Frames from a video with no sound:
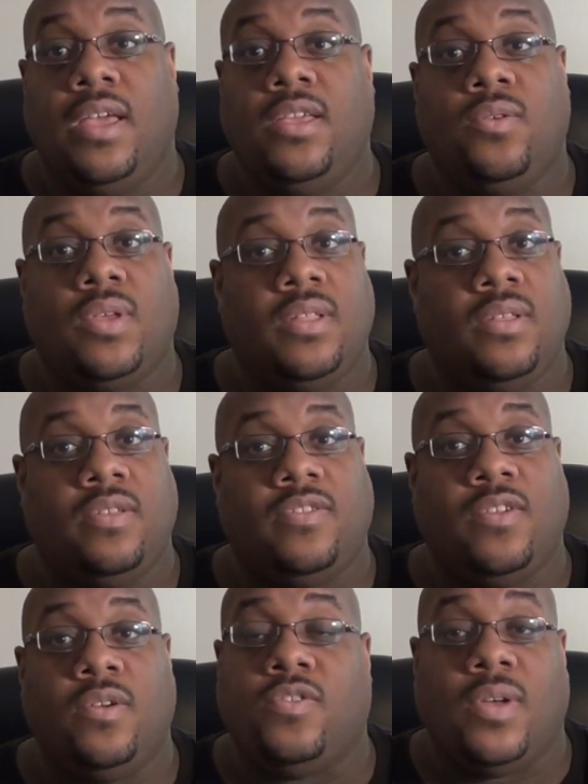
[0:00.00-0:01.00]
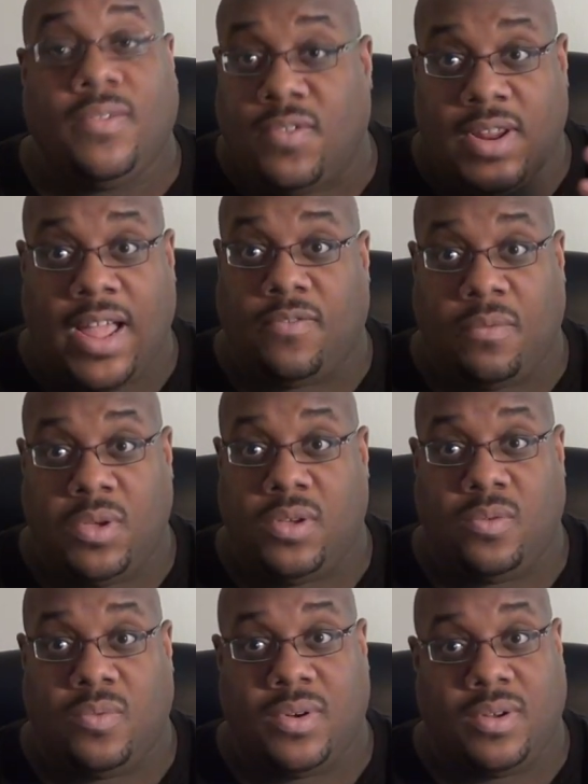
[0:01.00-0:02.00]
You can search on, if you're not
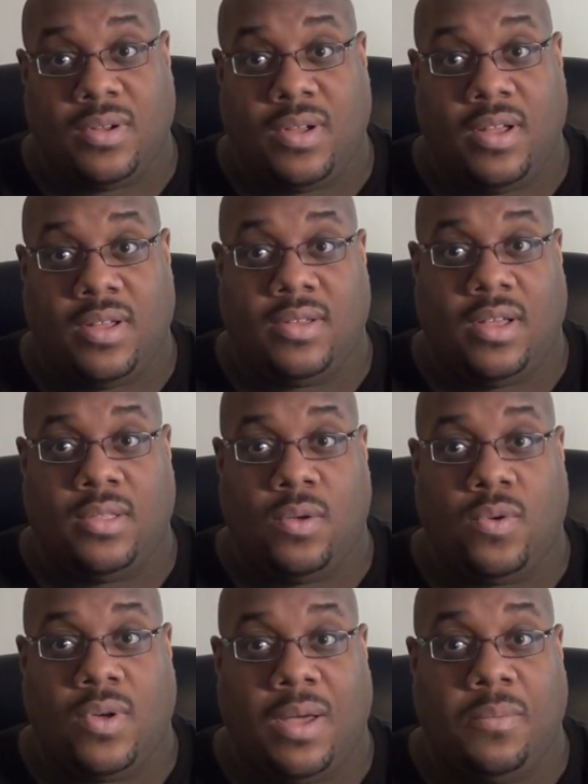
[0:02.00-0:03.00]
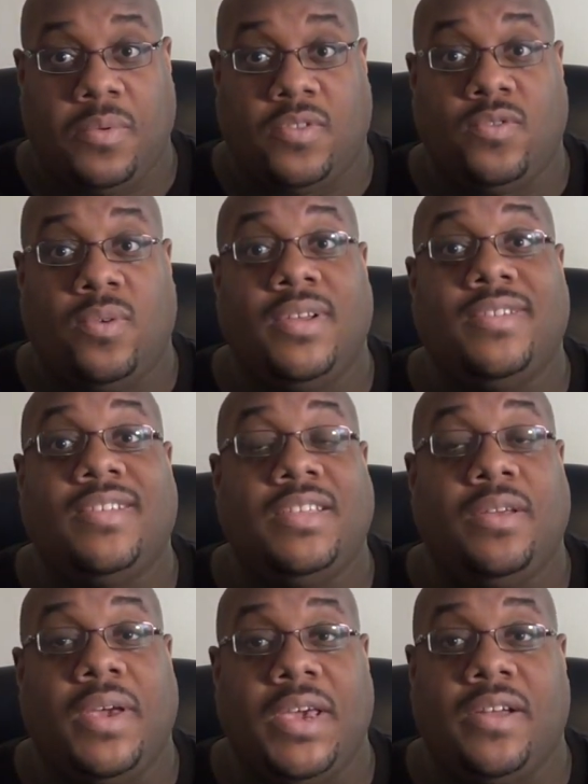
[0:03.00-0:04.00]
familiar where uh, a local comic book store is
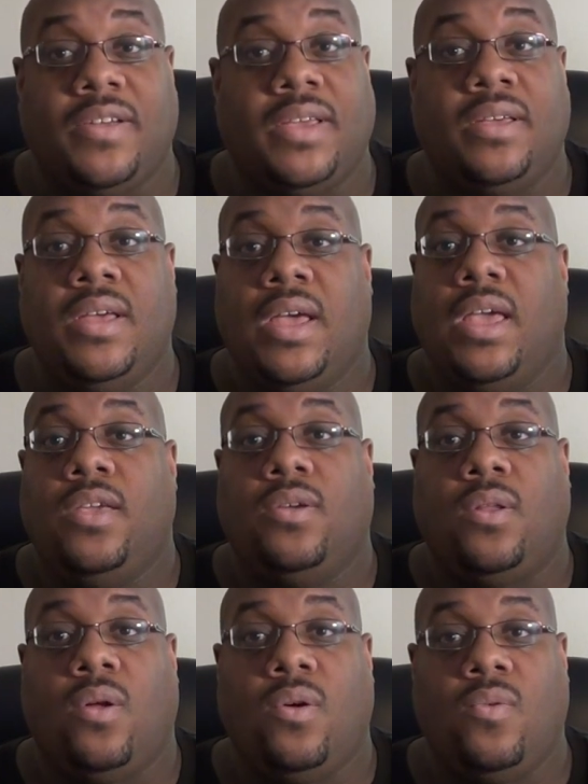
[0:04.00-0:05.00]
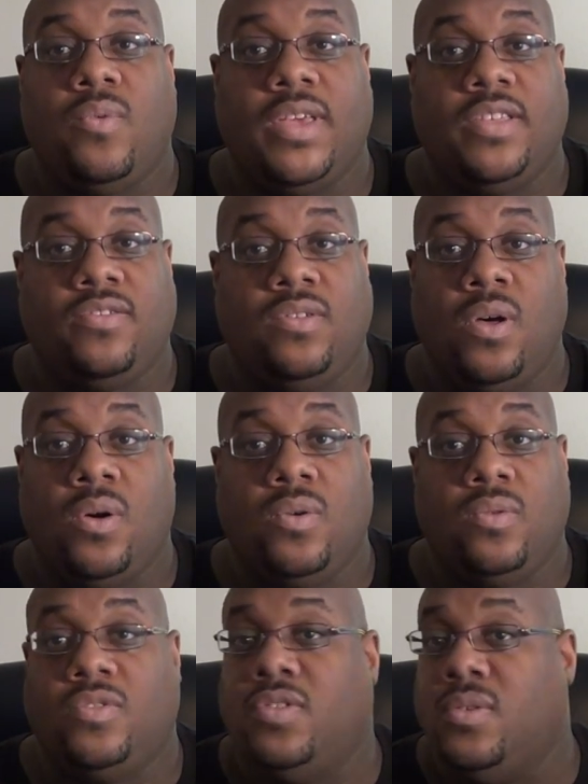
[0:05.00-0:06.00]
in your area, you can always
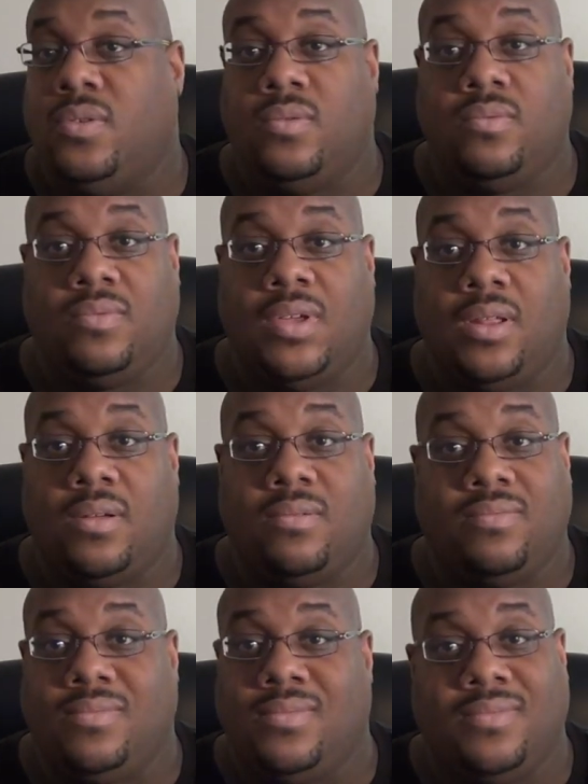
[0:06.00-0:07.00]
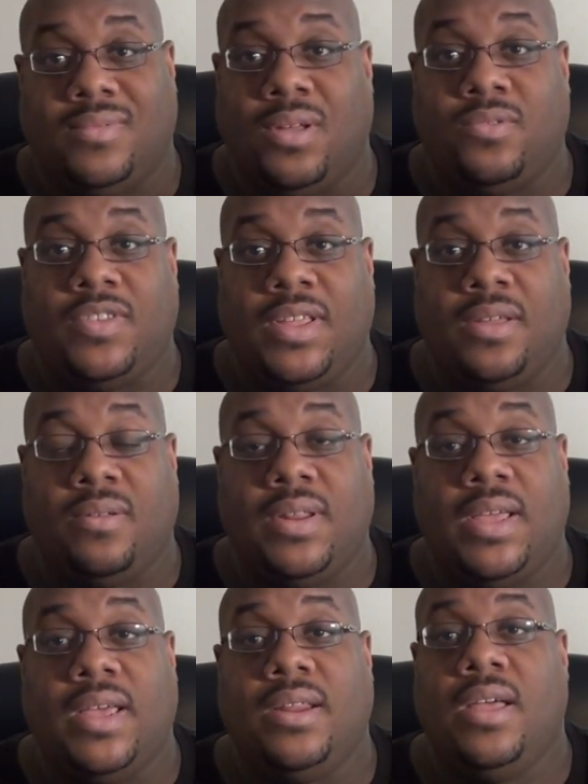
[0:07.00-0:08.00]
go to, you know, go to the
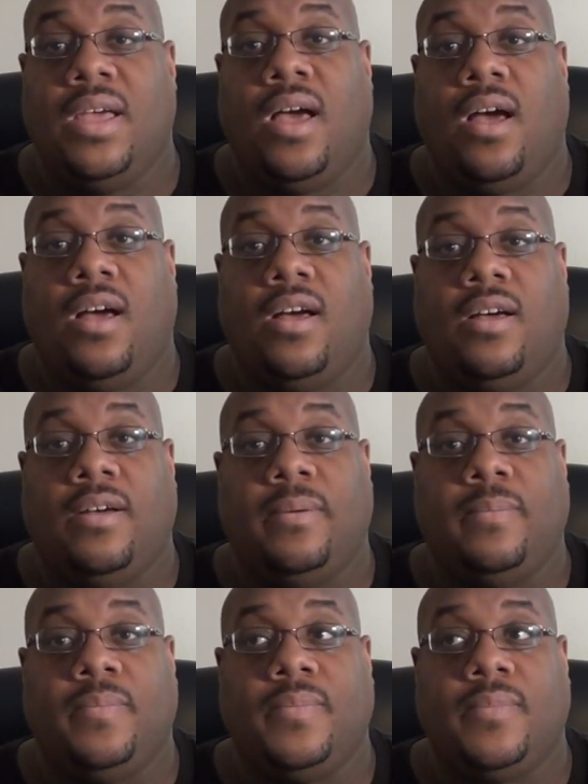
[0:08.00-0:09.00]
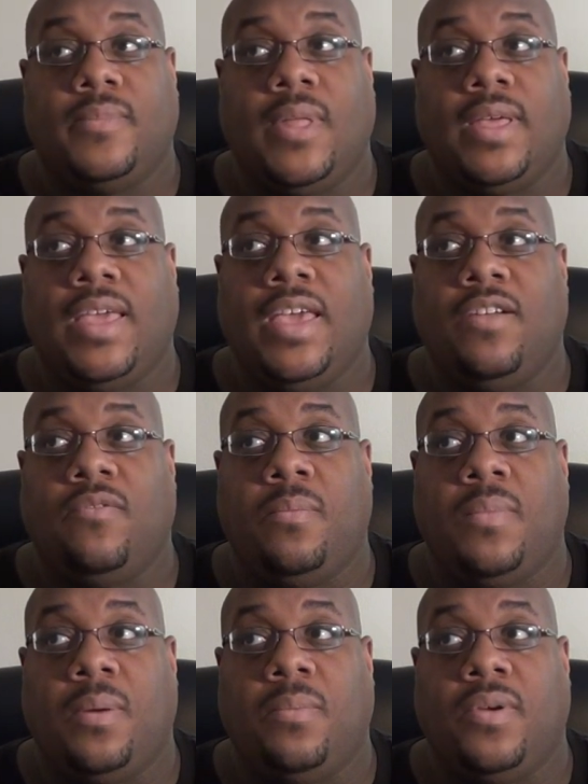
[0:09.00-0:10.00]
internet. Um, I can't
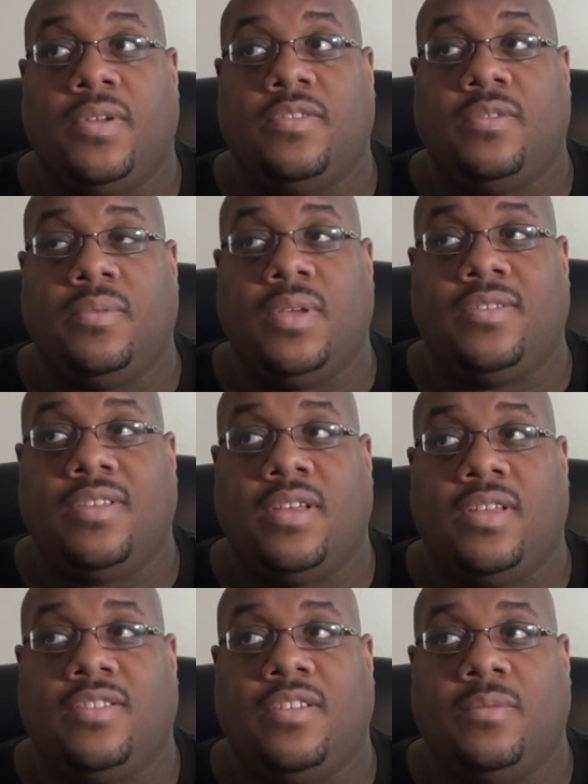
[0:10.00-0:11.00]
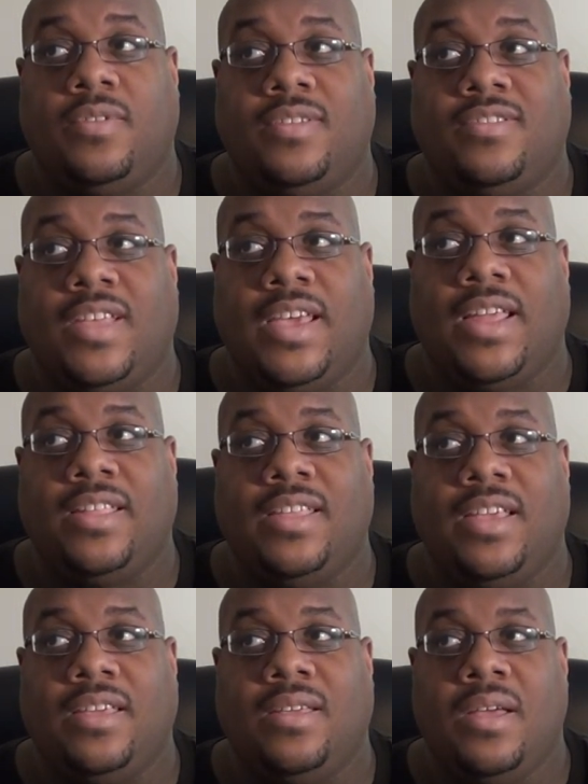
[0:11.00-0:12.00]
remember, it's, it's, a, it's a, a site, I
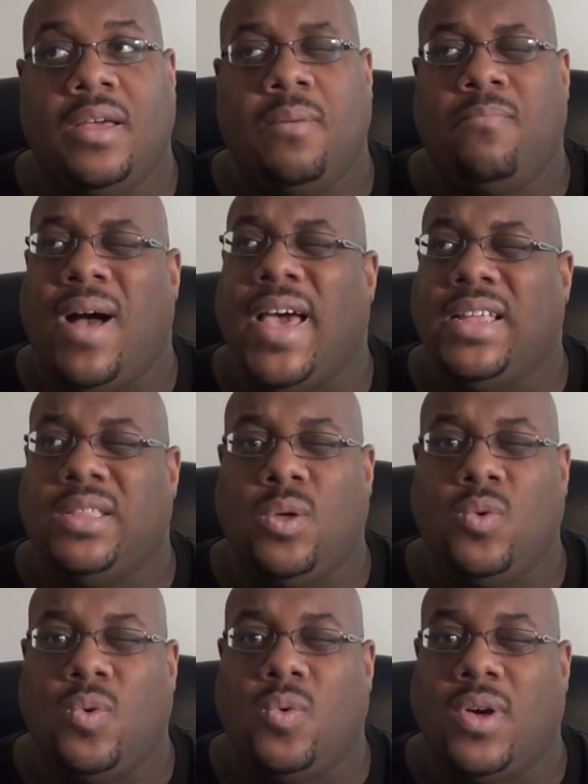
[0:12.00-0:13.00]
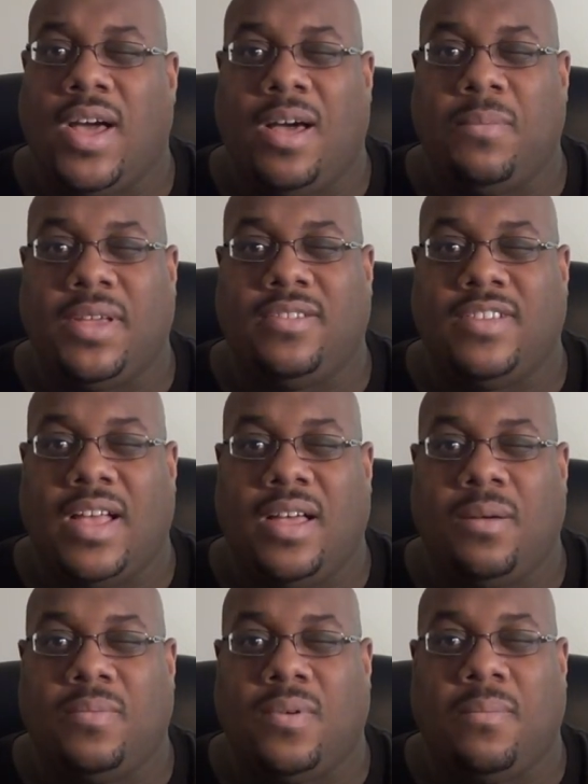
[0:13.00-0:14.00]
think, My Local Comic
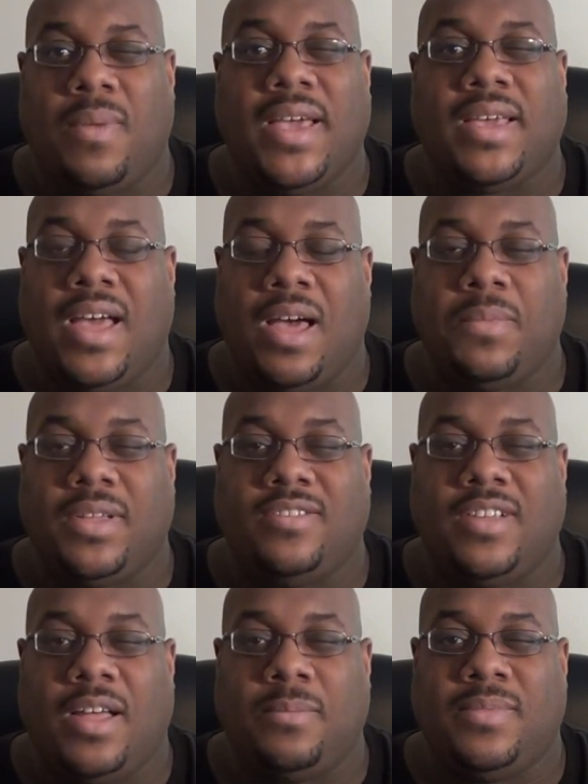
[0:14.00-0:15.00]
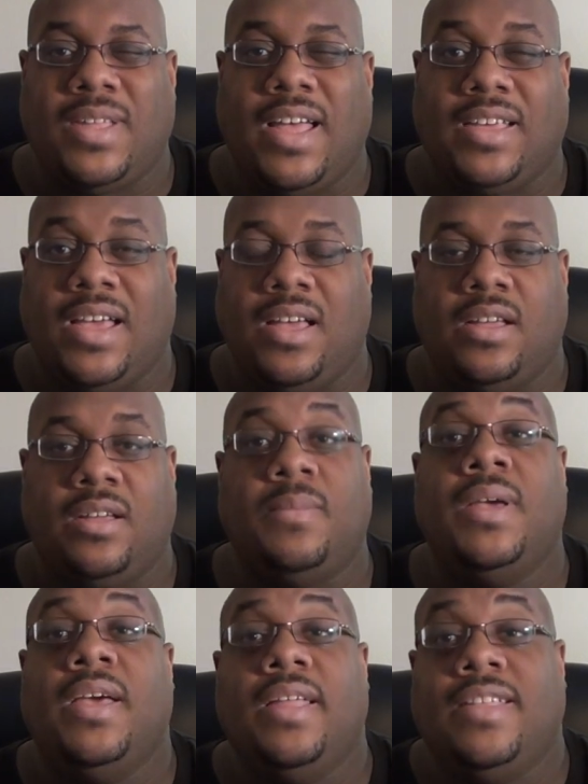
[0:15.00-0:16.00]
Shop or my comic shop dot
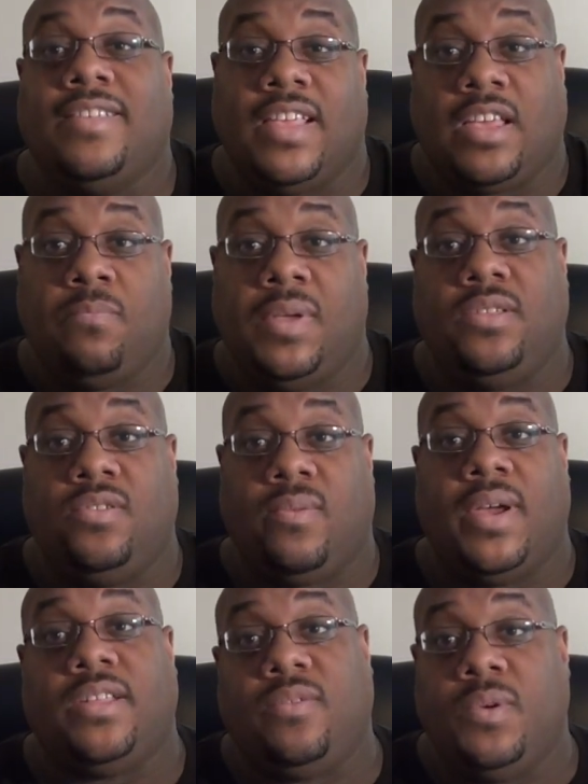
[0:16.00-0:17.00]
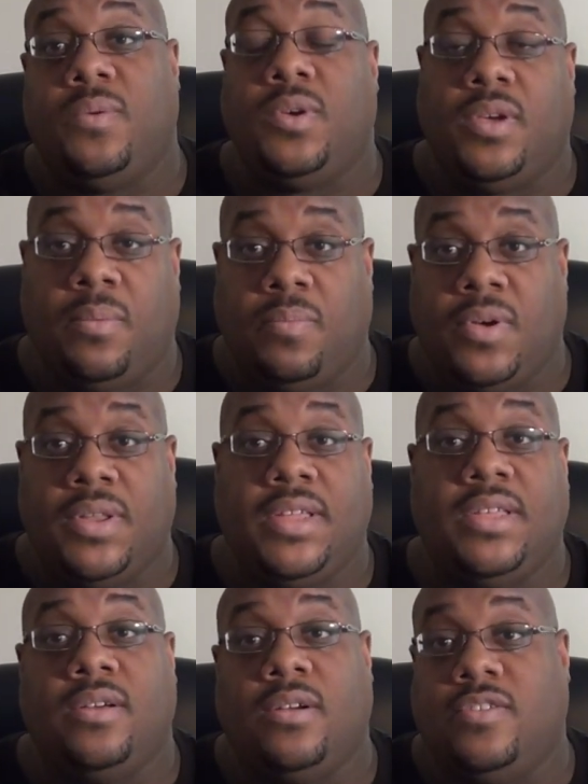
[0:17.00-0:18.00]
com. That's like a big directory where you can put
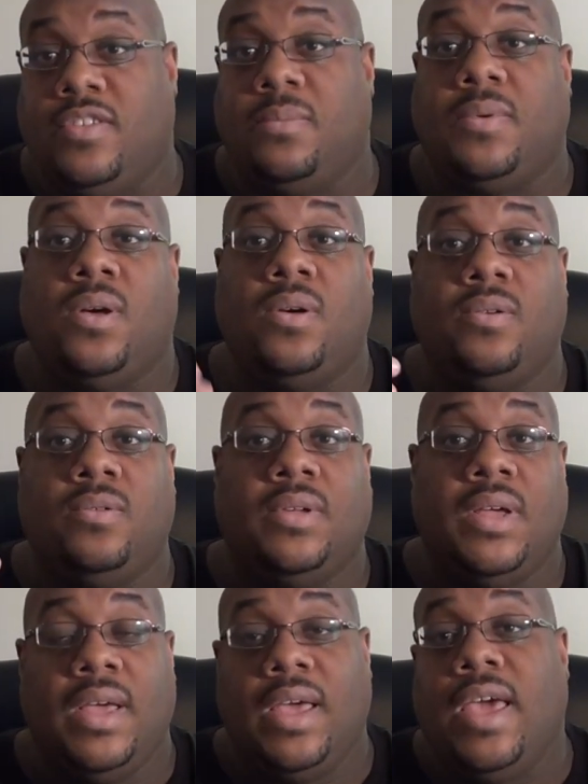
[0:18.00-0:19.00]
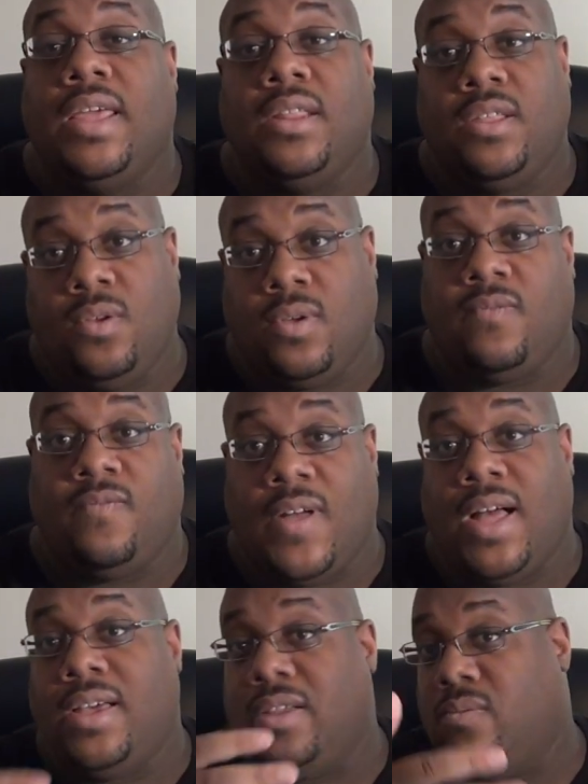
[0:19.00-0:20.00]
in your zip code and you can
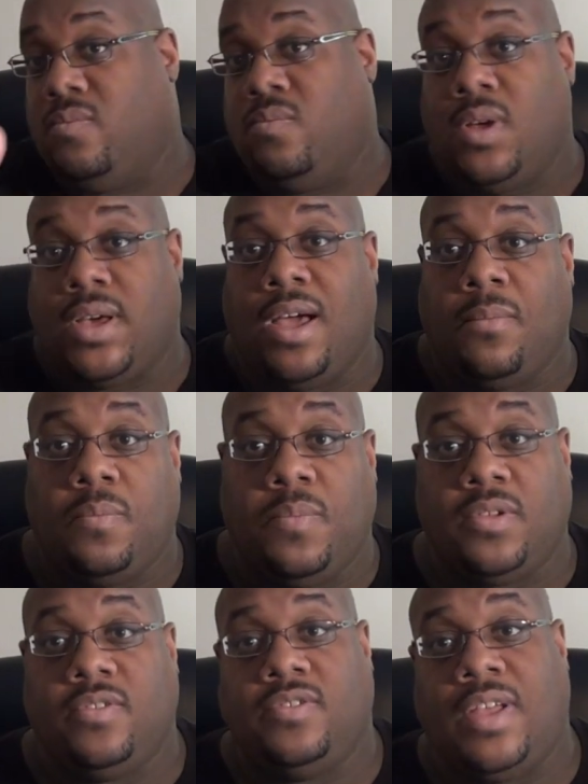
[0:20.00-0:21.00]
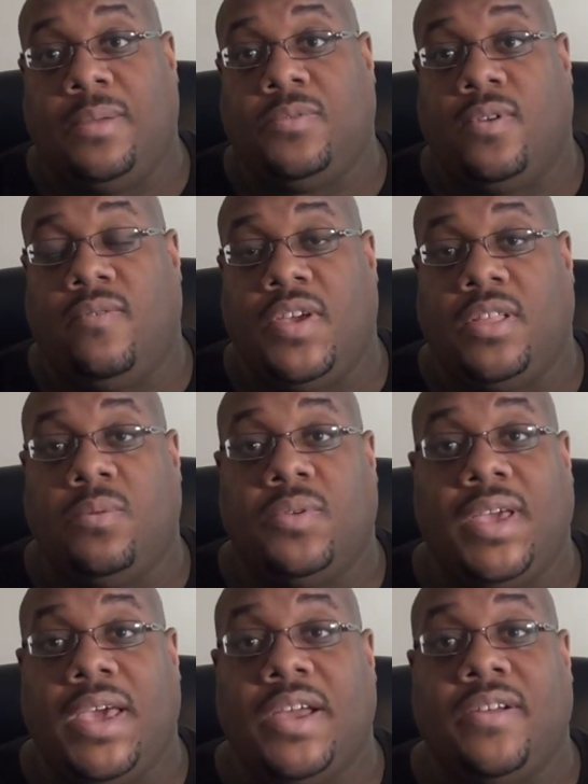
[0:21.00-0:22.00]
find what comic book shops are available
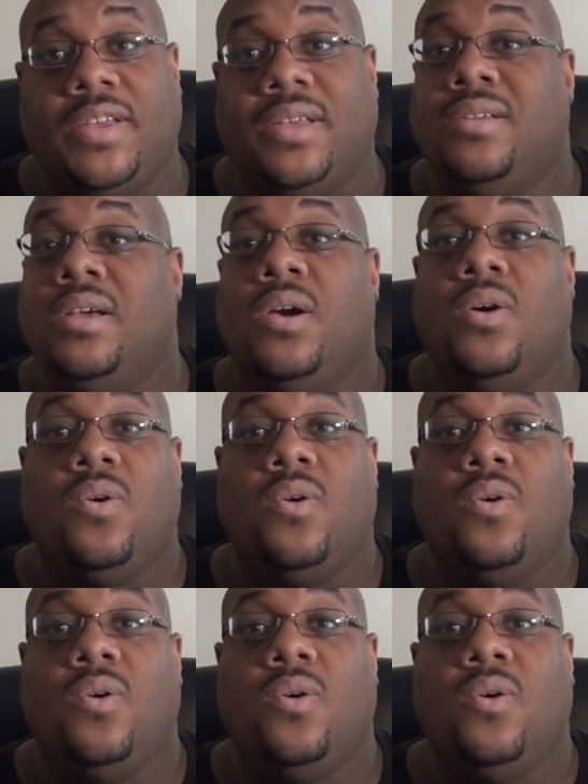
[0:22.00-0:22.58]
in your area.